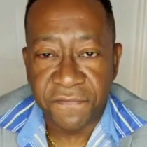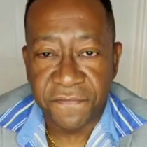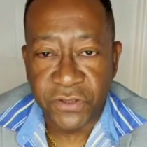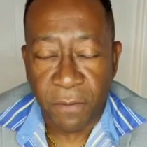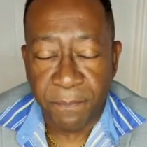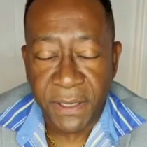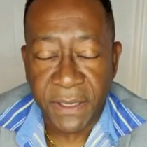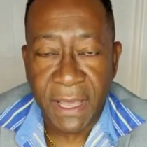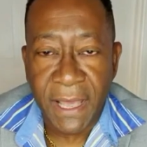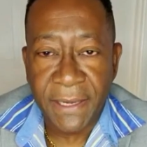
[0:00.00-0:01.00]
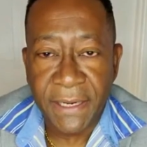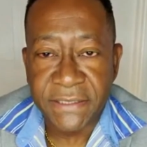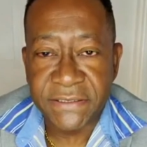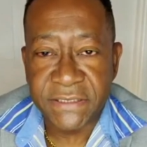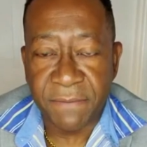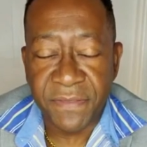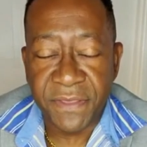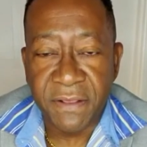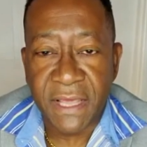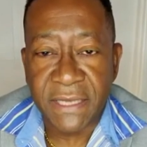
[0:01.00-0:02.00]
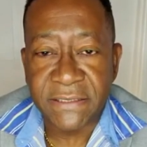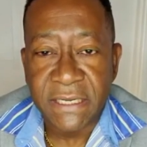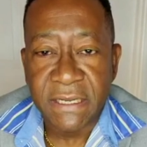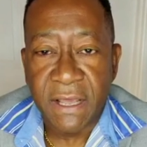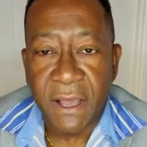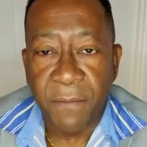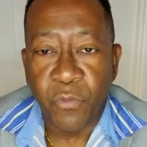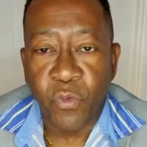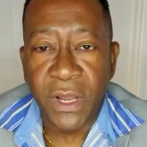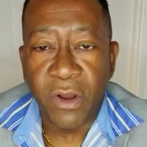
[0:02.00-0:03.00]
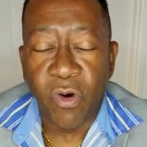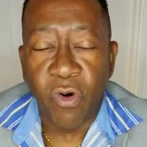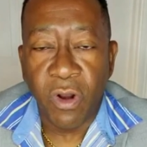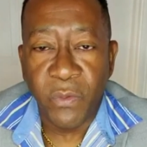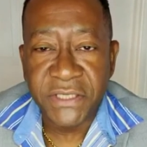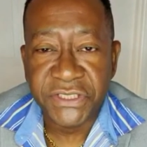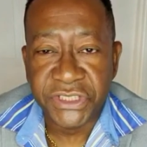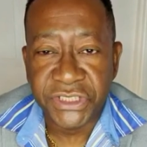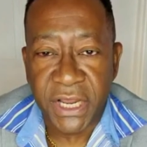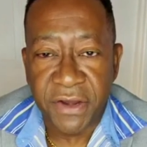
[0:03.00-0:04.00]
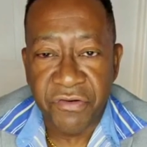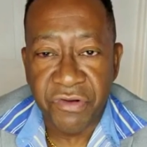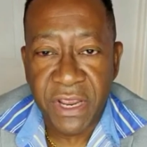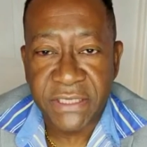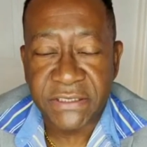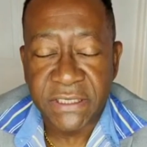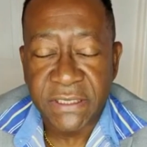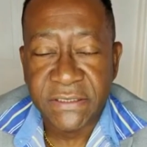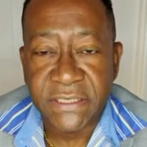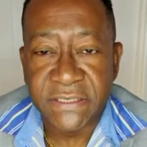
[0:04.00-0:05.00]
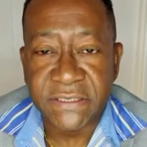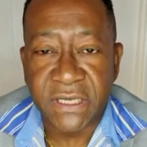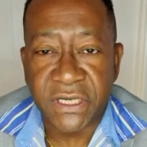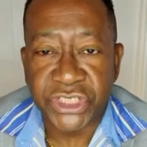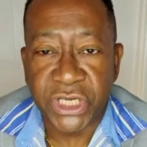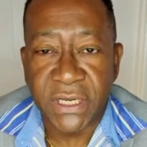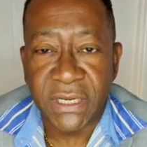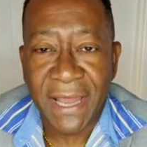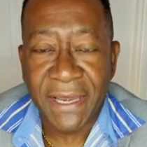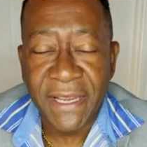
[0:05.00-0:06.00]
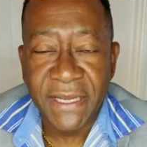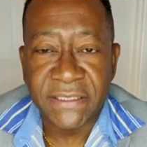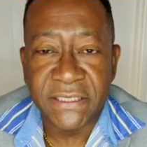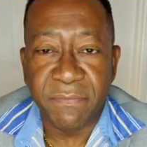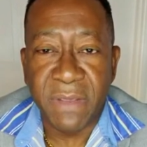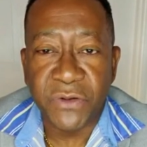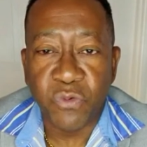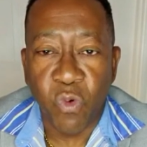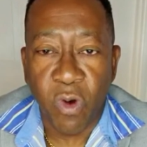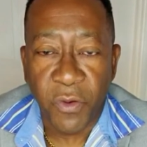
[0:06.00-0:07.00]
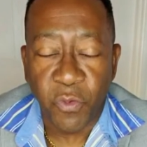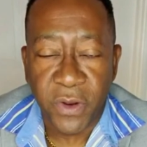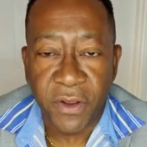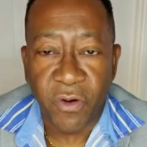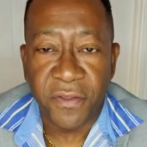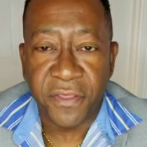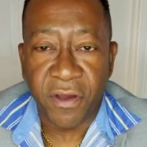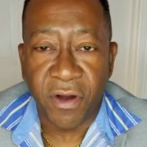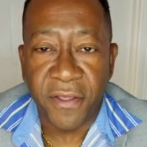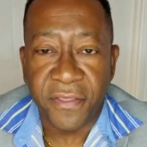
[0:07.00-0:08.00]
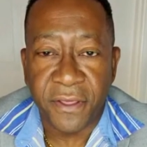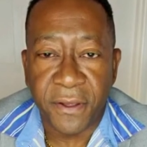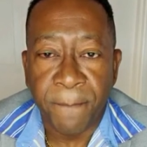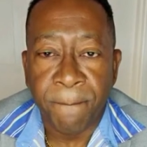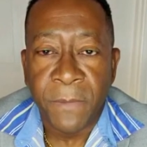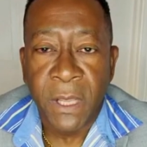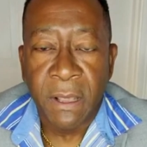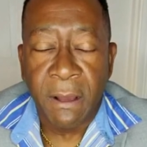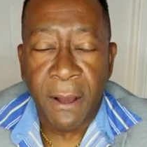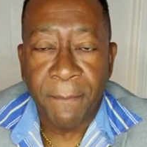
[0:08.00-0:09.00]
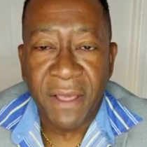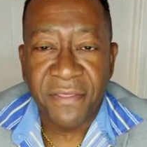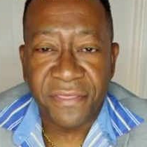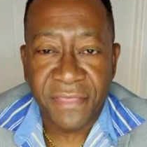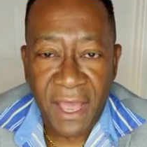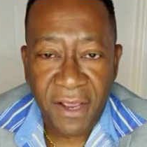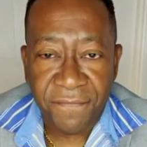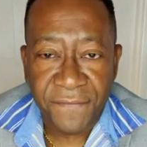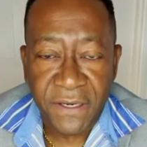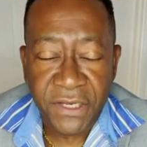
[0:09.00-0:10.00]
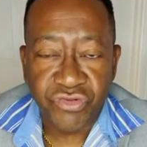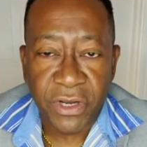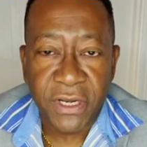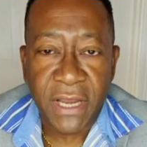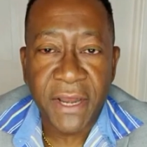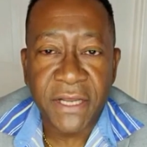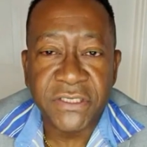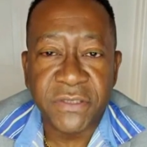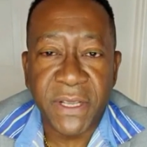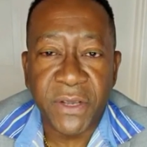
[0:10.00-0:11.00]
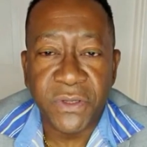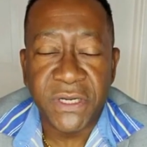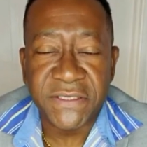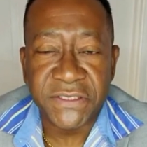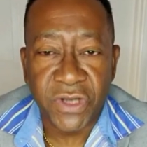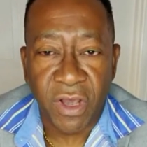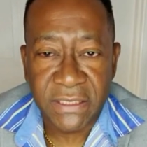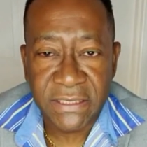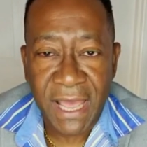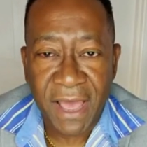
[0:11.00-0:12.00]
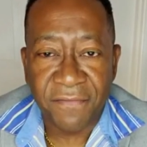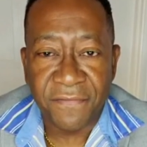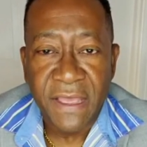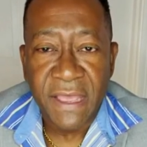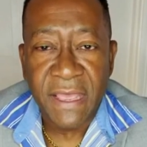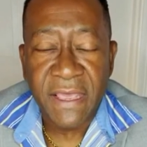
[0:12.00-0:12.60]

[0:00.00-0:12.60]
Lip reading: topic, and it's something that will always generate discussion and heated debate one way or the other. Thankfully, Trinidad and Tobago does not have a